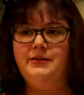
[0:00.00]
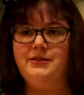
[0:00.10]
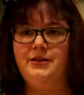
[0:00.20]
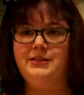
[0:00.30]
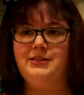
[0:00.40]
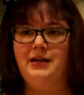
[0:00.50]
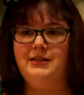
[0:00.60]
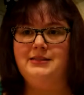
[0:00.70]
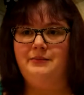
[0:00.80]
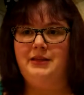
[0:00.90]
So it's not
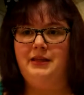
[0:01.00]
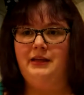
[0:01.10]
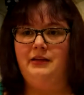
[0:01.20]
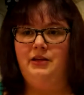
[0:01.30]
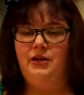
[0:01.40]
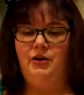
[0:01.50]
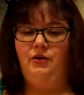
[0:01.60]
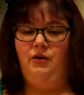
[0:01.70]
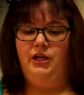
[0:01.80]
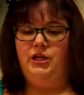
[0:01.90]
something,
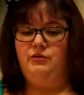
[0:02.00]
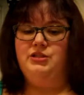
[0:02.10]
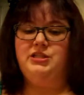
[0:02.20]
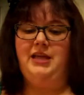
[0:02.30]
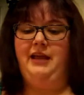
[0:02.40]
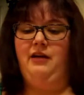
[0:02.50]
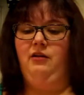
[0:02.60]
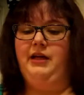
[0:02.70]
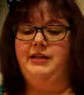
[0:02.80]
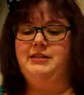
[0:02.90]
on a huge
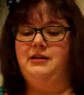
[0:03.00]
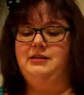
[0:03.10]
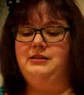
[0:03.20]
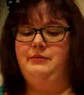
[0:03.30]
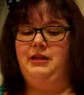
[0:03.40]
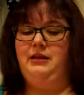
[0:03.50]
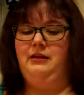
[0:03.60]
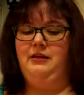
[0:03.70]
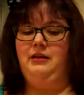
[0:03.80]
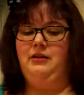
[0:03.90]
scale. It's not something
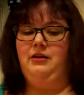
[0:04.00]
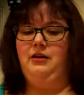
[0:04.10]
that,